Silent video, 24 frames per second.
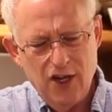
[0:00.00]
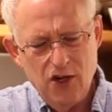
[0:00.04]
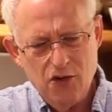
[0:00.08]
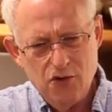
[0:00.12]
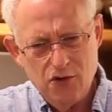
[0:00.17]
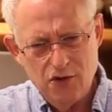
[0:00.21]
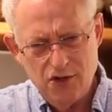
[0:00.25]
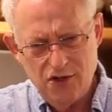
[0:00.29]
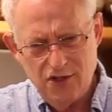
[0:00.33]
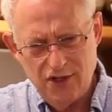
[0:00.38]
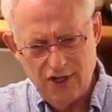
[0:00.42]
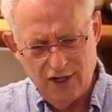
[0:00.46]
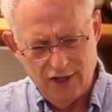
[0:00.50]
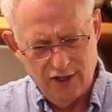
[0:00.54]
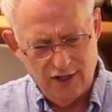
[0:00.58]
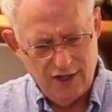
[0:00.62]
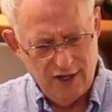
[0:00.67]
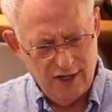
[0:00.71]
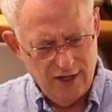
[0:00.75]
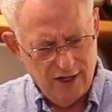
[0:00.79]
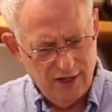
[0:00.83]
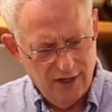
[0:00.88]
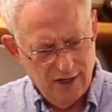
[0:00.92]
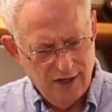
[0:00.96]

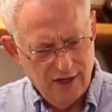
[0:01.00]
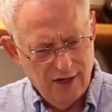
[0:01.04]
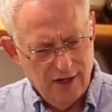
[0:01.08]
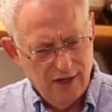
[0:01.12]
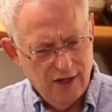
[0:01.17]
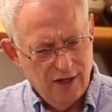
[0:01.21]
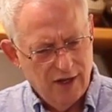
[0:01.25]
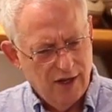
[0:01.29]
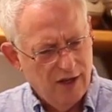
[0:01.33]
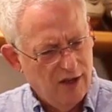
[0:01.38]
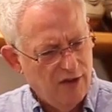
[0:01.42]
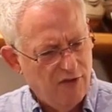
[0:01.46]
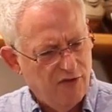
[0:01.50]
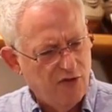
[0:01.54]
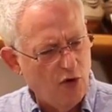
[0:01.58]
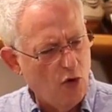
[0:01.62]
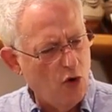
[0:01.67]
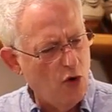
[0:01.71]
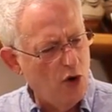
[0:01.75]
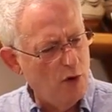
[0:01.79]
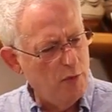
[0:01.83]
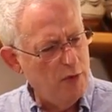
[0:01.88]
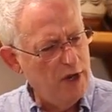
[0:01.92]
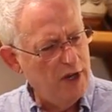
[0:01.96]
interestingly,
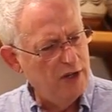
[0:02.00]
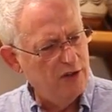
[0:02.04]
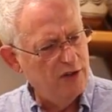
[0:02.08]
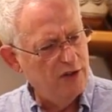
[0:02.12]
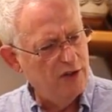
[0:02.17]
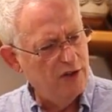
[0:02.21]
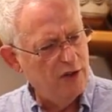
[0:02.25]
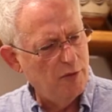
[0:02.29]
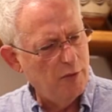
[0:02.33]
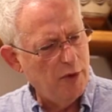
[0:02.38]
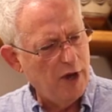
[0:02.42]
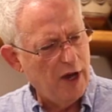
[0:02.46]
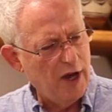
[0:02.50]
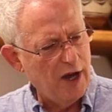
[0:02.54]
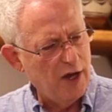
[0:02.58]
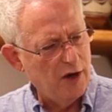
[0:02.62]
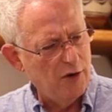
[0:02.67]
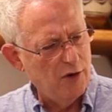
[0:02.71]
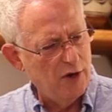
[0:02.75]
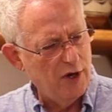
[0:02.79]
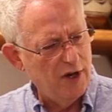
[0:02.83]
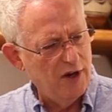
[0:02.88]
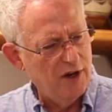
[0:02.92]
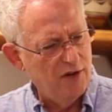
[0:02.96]
4 pieces of
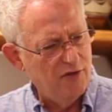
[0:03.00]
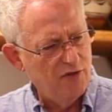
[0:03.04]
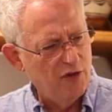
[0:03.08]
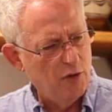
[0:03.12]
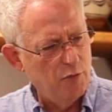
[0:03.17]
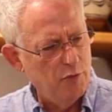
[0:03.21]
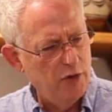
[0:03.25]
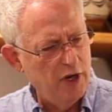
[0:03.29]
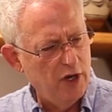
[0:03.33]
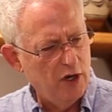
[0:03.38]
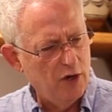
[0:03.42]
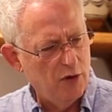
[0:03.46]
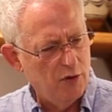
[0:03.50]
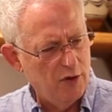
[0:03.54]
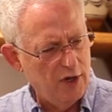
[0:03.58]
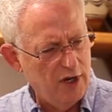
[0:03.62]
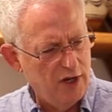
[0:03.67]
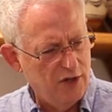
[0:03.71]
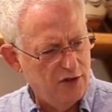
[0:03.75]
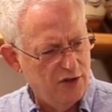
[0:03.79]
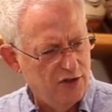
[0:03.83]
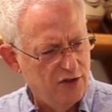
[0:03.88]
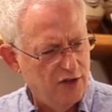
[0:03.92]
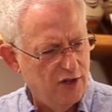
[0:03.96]
pottery from
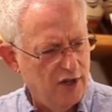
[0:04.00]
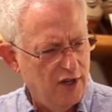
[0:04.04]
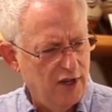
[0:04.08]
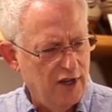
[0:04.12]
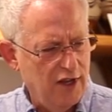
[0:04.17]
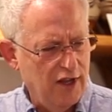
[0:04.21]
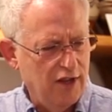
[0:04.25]
Picuris